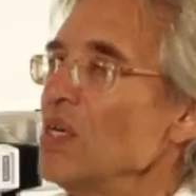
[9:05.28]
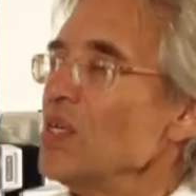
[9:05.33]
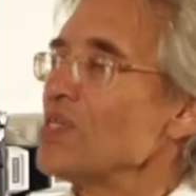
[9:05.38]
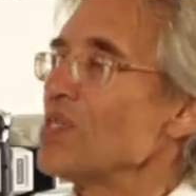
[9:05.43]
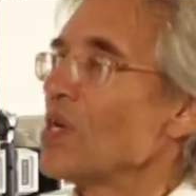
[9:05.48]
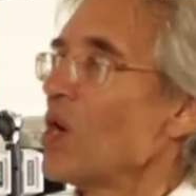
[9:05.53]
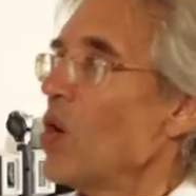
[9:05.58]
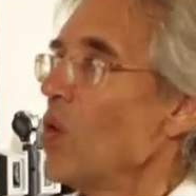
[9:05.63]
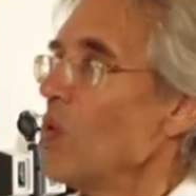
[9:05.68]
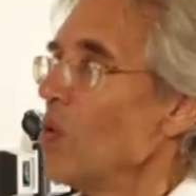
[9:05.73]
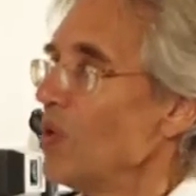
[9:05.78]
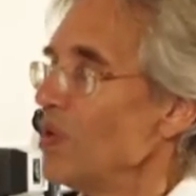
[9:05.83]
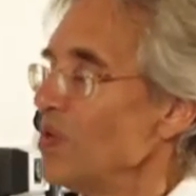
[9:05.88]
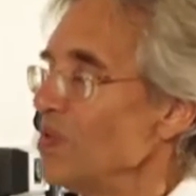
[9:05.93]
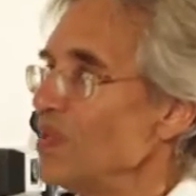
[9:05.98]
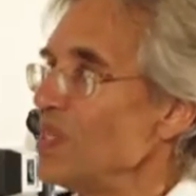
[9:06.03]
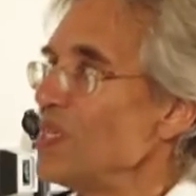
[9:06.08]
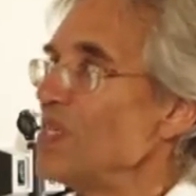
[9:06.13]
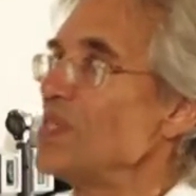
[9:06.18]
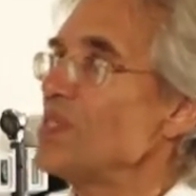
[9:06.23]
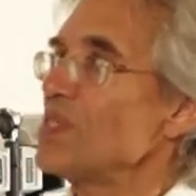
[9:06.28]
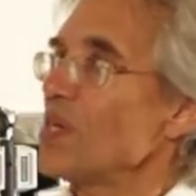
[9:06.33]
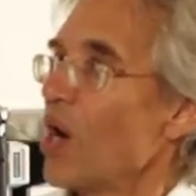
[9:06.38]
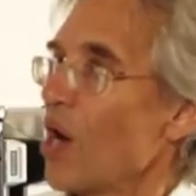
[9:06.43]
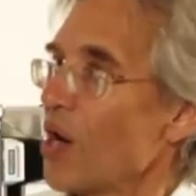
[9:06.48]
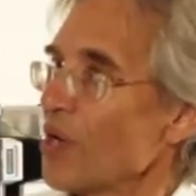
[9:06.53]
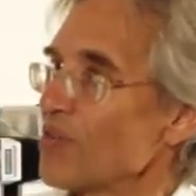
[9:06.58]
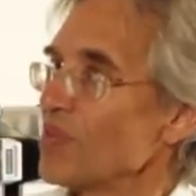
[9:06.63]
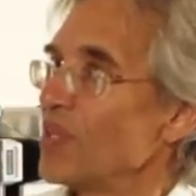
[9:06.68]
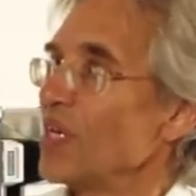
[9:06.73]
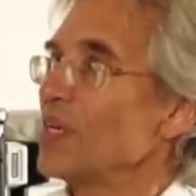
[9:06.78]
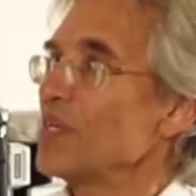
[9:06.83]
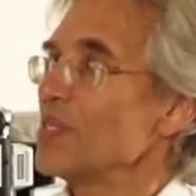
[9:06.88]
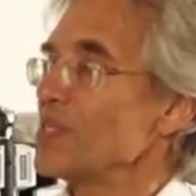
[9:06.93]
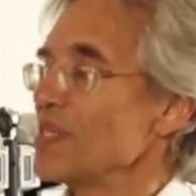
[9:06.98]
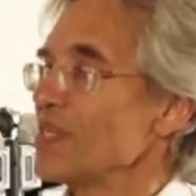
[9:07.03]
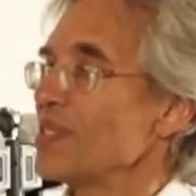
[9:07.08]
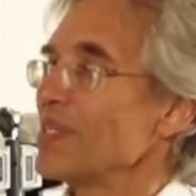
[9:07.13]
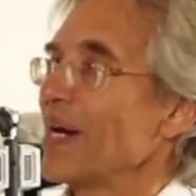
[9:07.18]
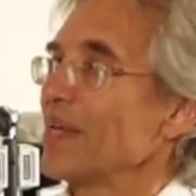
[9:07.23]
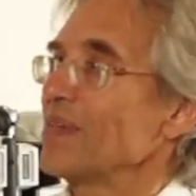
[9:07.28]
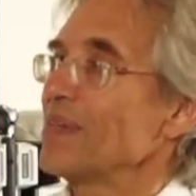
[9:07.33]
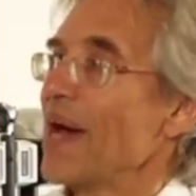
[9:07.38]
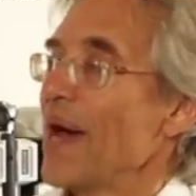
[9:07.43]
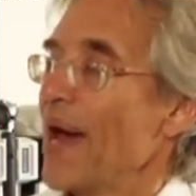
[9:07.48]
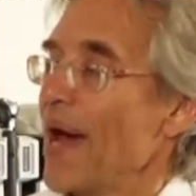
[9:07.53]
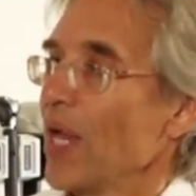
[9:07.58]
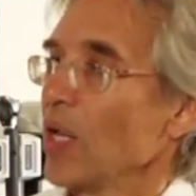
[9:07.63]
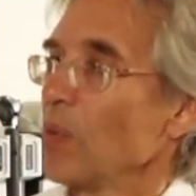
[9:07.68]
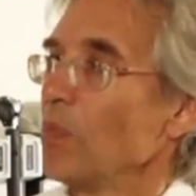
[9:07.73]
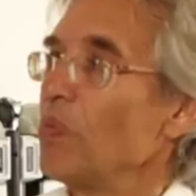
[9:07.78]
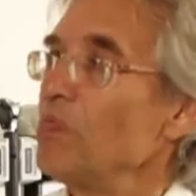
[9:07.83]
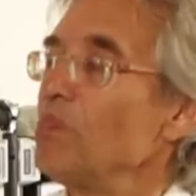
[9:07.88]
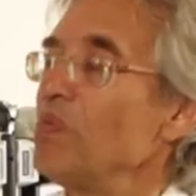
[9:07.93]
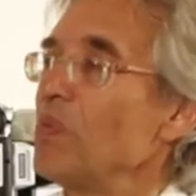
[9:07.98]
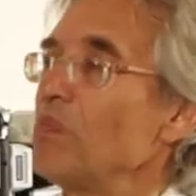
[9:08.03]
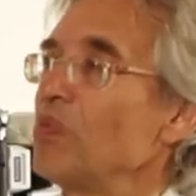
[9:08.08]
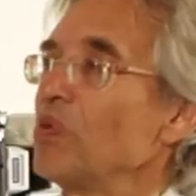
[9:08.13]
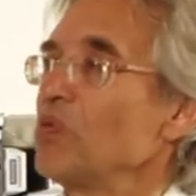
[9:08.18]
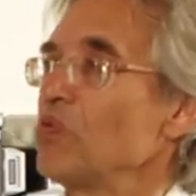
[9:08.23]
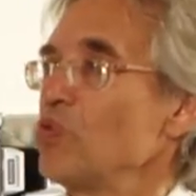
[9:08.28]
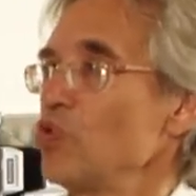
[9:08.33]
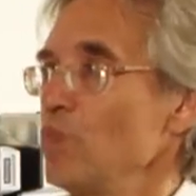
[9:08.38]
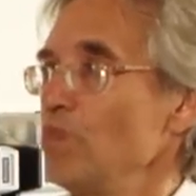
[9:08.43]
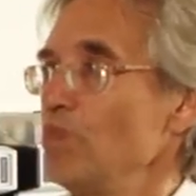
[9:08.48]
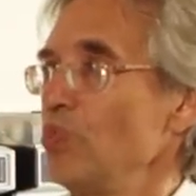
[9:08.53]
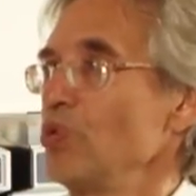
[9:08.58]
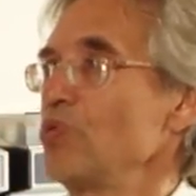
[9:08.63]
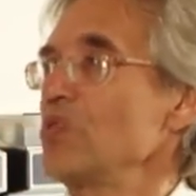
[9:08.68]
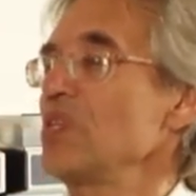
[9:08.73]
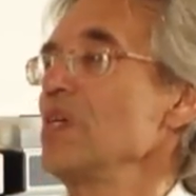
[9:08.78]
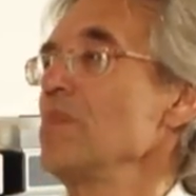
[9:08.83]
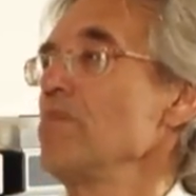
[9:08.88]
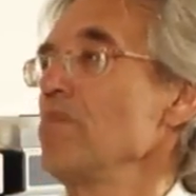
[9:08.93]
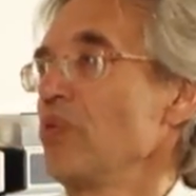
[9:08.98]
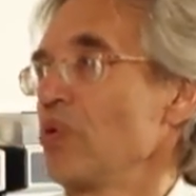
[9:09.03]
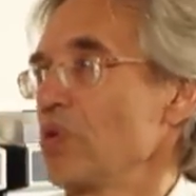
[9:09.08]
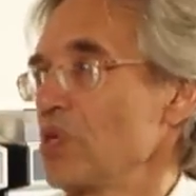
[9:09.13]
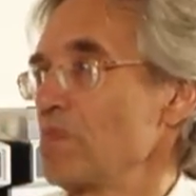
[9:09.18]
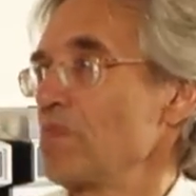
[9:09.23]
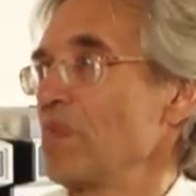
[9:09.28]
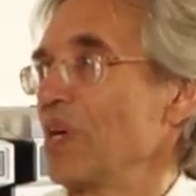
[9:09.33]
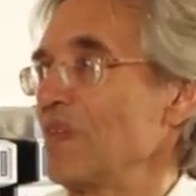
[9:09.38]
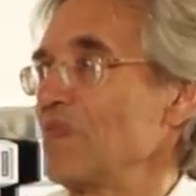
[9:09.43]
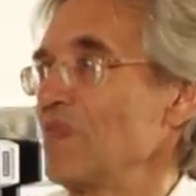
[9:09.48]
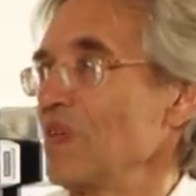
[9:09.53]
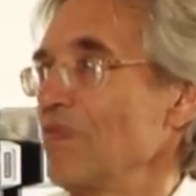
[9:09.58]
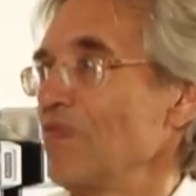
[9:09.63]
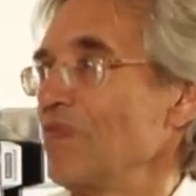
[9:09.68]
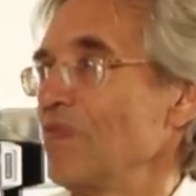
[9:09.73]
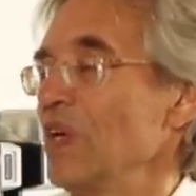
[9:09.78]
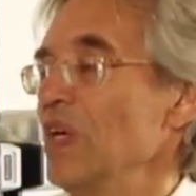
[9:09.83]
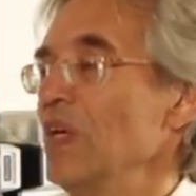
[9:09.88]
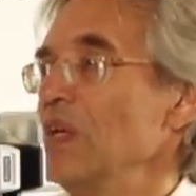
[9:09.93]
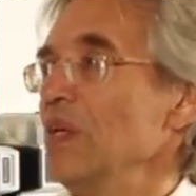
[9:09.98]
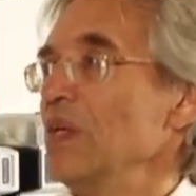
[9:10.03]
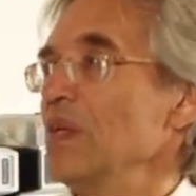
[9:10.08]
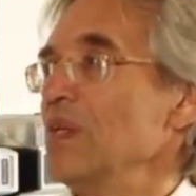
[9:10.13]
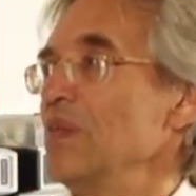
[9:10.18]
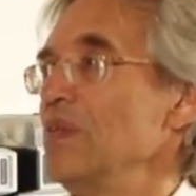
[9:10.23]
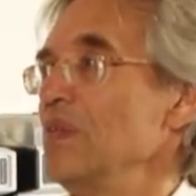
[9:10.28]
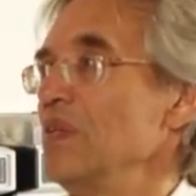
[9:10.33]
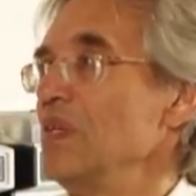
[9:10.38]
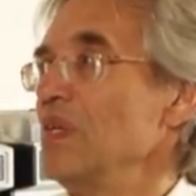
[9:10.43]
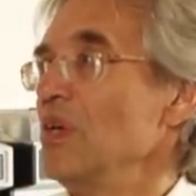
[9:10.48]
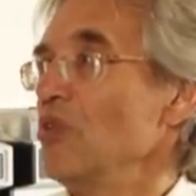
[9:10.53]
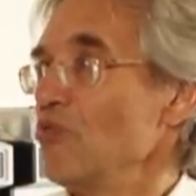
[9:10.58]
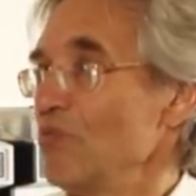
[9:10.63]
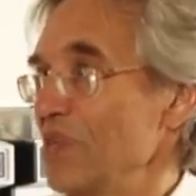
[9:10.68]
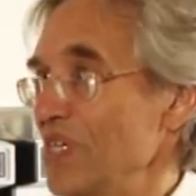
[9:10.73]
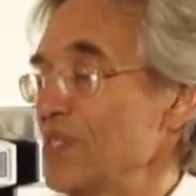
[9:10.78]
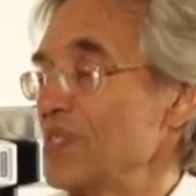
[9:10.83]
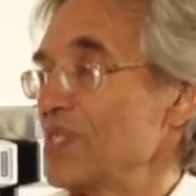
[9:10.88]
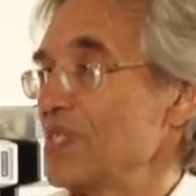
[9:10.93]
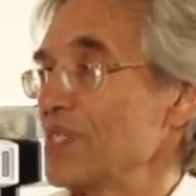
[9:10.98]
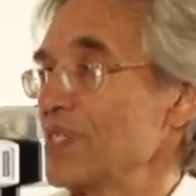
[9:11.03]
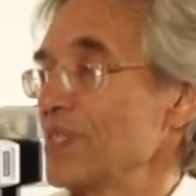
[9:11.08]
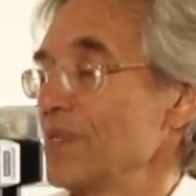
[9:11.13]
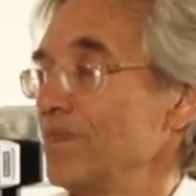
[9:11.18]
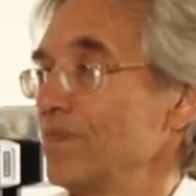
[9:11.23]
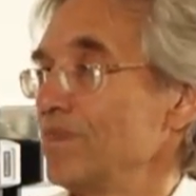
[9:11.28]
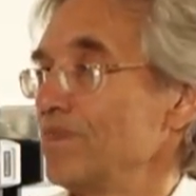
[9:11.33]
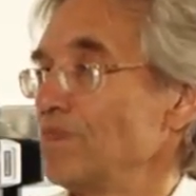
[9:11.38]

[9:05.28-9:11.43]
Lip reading: So these are things that help people to put in perspective the risks.